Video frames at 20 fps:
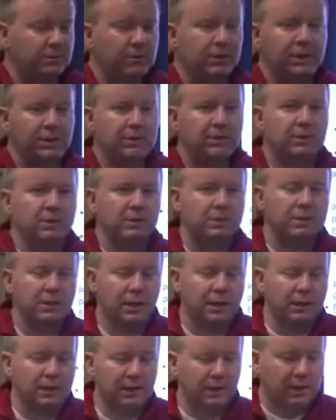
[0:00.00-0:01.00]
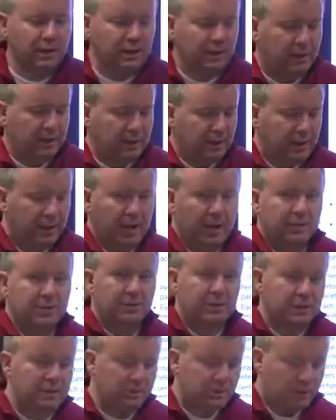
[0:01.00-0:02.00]
We can do this kind of thing. And
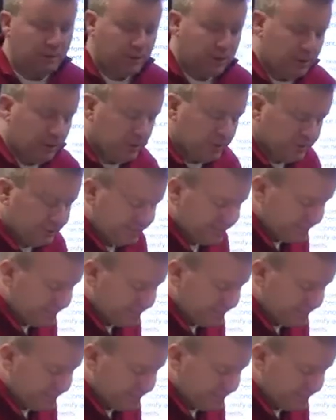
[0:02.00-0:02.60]
so that's what we do.